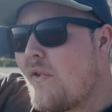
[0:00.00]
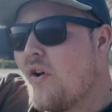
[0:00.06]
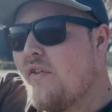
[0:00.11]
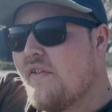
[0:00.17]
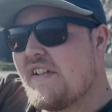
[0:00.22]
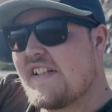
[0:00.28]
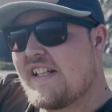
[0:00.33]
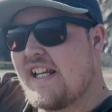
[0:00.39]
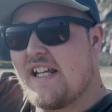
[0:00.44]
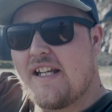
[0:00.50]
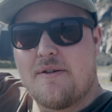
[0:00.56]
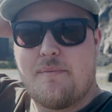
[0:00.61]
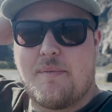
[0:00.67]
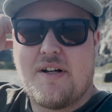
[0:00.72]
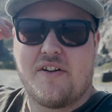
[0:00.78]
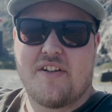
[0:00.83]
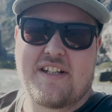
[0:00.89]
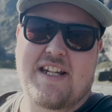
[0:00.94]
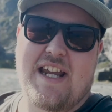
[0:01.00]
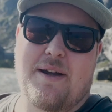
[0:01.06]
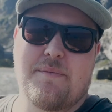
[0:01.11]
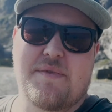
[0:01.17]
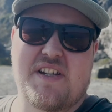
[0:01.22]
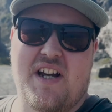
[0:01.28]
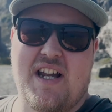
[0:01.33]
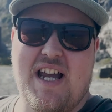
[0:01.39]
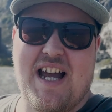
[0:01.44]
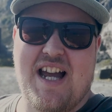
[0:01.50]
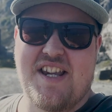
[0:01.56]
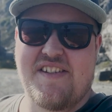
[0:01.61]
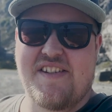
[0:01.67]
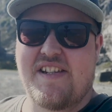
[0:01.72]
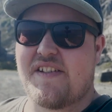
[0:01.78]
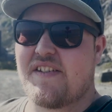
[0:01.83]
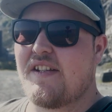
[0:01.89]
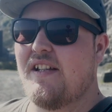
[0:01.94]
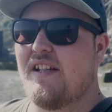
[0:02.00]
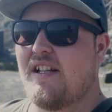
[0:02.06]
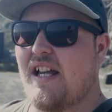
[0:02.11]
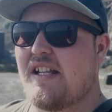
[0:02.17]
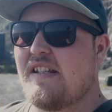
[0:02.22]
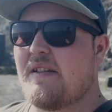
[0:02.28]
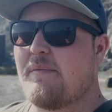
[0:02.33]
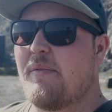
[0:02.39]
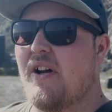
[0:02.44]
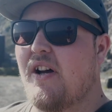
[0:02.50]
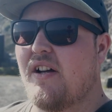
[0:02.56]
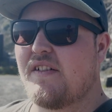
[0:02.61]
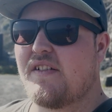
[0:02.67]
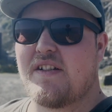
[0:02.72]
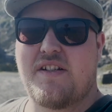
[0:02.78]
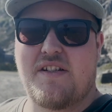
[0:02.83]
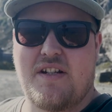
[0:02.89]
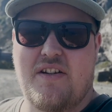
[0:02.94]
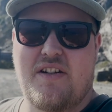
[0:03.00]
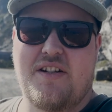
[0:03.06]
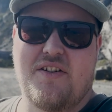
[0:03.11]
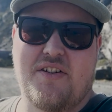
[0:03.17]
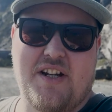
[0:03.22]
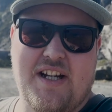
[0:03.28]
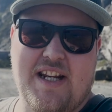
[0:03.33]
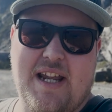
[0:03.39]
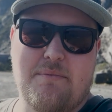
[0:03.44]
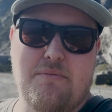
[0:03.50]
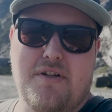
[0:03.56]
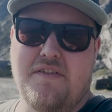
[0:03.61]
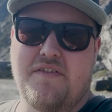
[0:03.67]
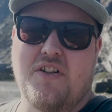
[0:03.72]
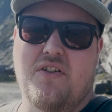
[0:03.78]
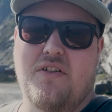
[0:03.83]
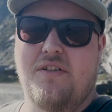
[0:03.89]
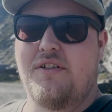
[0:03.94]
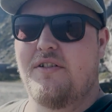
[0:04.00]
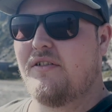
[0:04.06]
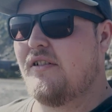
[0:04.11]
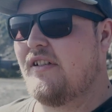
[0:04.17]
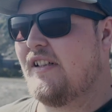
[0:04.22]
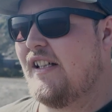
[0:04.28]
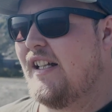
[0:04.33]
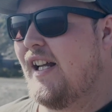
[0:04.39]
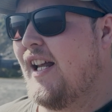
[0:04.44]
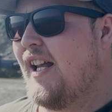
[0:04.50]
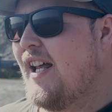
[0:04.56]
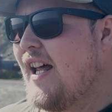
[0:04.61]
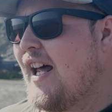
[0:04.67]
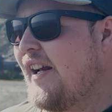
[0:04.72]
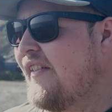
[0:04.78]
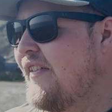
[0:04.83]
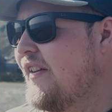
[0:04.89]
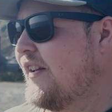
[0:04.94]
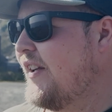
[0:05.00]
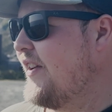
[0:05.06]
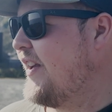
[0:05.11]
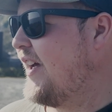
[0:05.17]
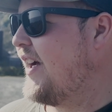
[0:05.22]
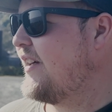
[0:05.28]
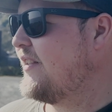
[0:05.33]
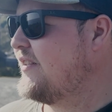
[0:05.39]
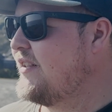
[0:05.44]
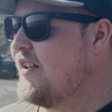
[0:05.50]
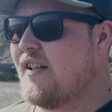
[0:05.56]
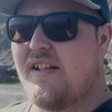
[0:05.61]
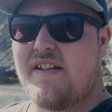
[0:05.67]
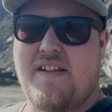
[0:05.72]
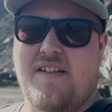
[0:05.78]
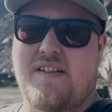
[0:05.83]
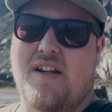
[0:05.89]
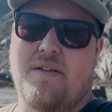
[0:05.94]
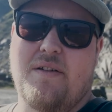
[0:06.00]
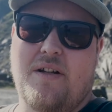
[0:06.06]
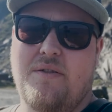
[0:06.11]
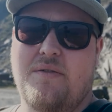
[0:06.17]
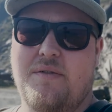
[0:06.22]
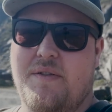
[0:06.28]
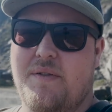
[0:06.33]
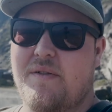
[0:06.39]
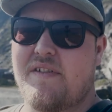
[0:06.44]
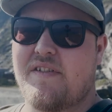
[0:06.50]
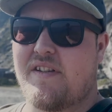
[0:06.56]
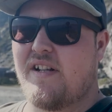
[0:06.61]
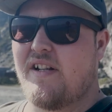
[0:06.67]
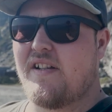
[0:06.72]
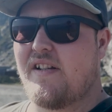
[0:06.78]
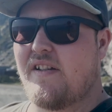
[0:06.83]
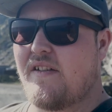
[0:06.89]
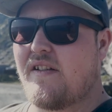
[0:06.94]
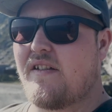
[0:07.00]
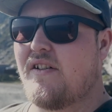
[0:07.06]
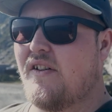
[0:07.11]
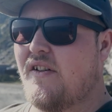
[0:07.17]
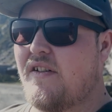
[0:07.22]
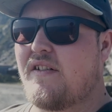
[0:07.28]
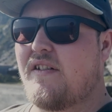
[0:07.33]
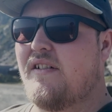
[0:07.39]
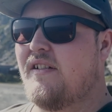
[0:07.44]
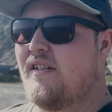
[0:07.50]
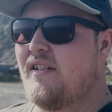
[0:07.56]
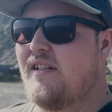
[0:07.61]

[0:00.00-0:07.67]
Obviously, being on the campsite has its perks, because you know you're not going to get moved on or anything like that. And this is so local to us that it is just